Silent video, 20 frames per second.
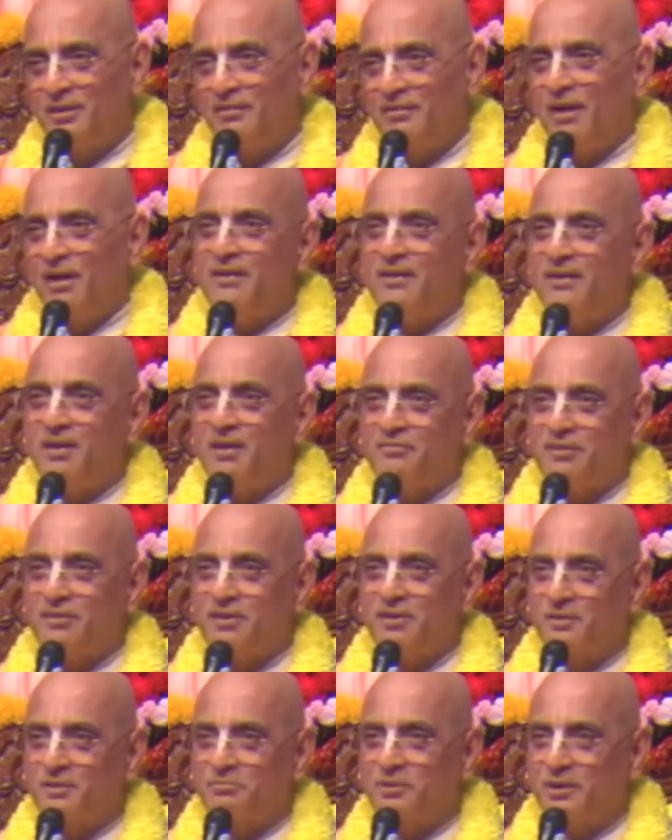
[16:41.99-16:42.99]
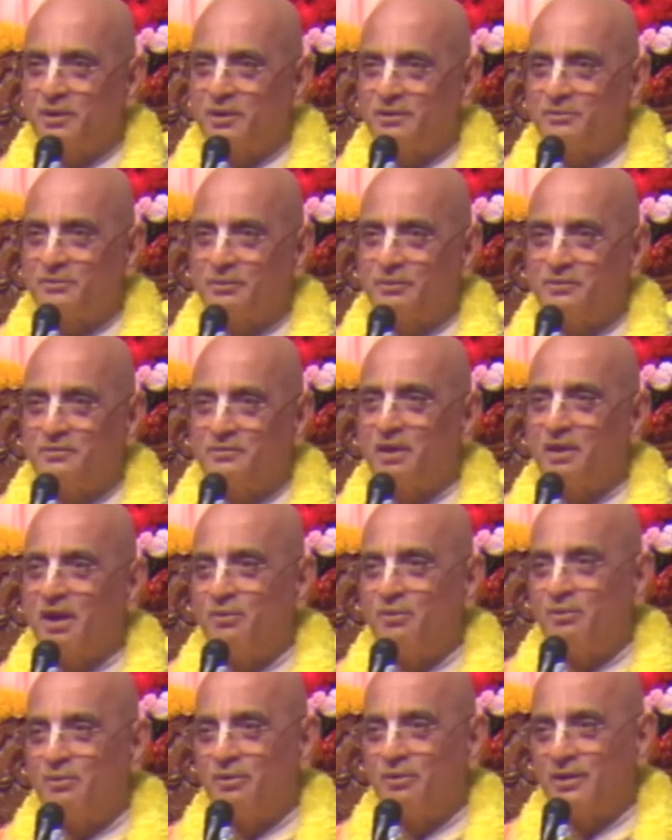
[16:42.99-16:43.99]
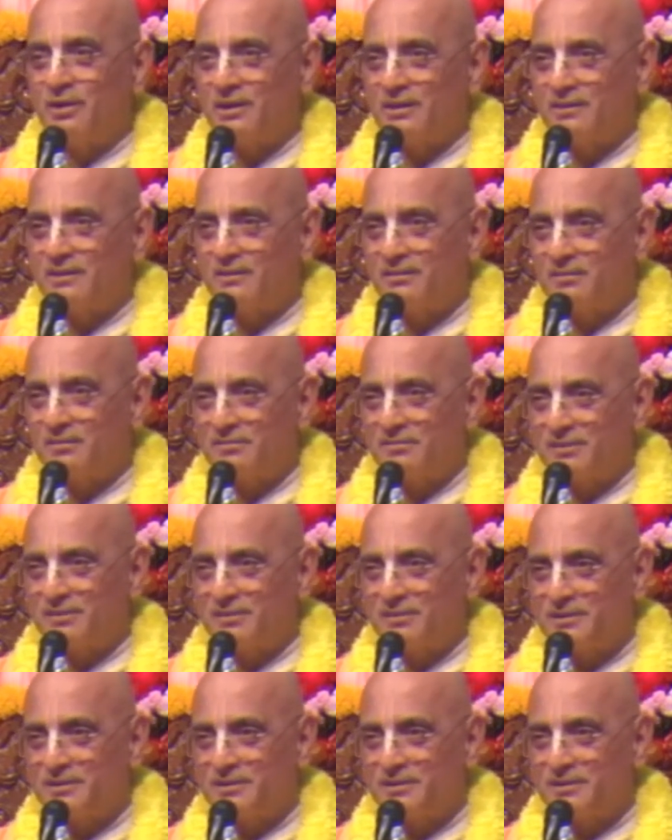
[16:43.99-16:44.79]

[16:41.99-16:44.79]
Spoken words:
right after their birth, were drowned in the river.